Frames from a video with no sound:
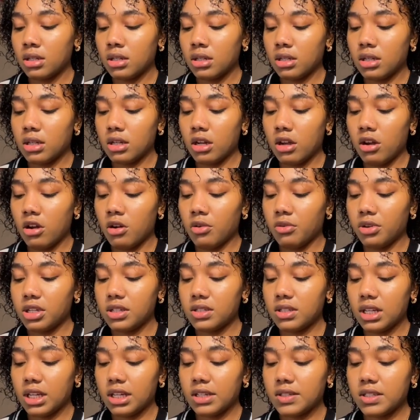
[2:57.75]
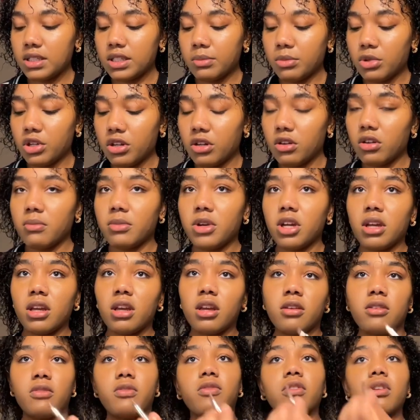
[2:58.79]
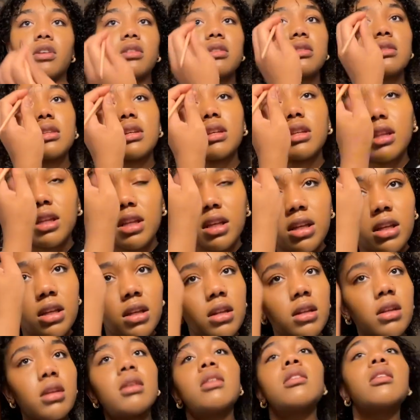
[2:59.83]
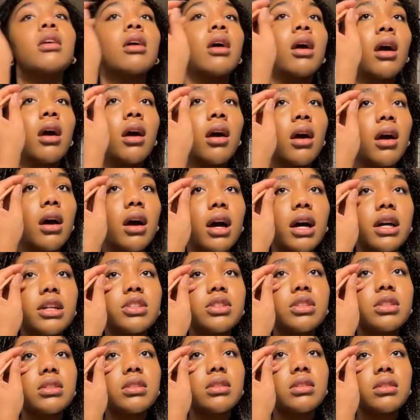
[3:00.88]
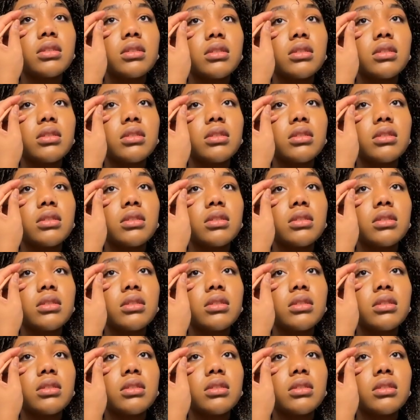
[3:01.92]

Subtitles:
and I always like smear it on my hand first, and then I just